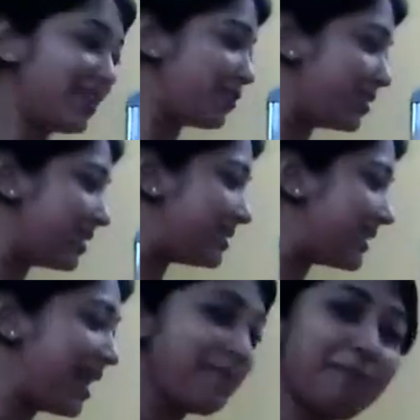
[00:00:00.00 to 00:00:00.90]
So, in the
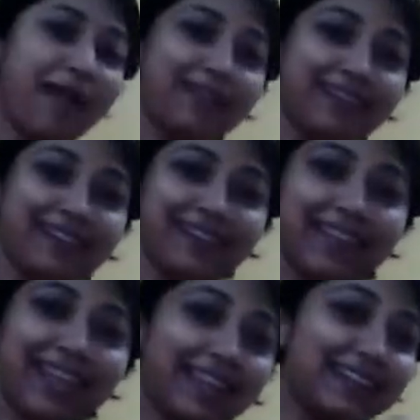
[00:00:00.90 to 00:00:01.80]
same manner,
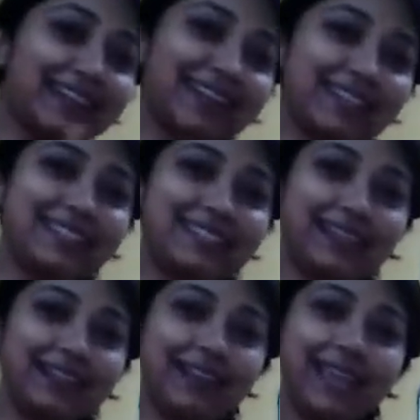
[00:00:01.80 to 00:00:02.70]
in a
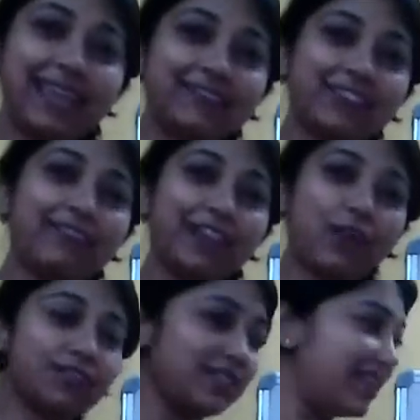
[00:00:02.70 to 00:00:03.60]
crystal, if the
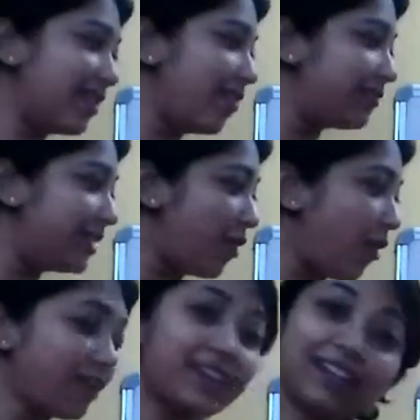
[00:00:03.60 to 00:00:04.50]
velocity of the
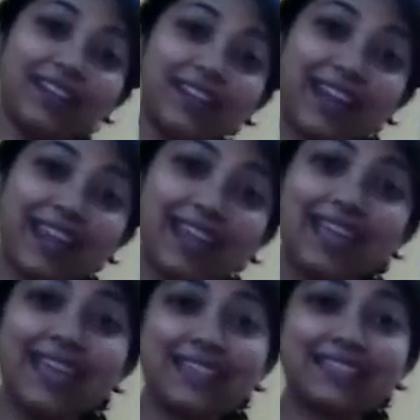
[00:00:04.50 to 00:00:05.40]
ordinary ray
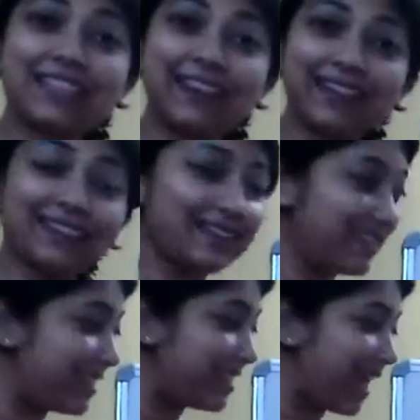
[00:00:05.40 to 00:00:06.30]
is greater
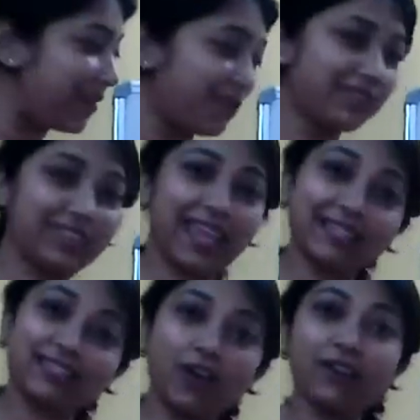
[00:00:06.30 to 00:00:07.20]
than that of the
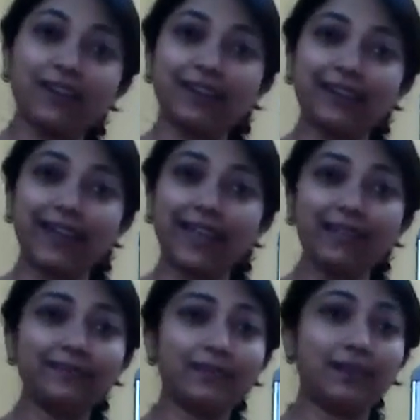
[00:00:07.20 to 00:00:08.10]
extraordinary ray,
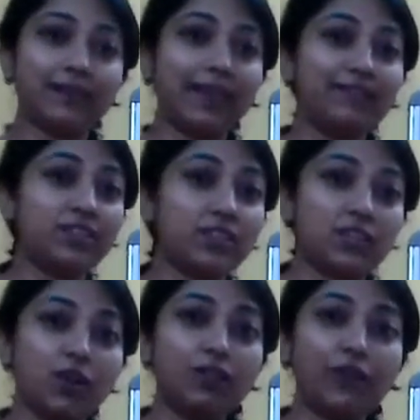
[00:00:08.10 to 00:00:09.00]
the ray which
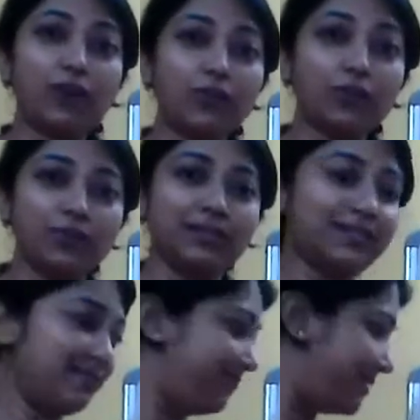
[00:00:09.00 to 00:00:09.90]
does not follow rules,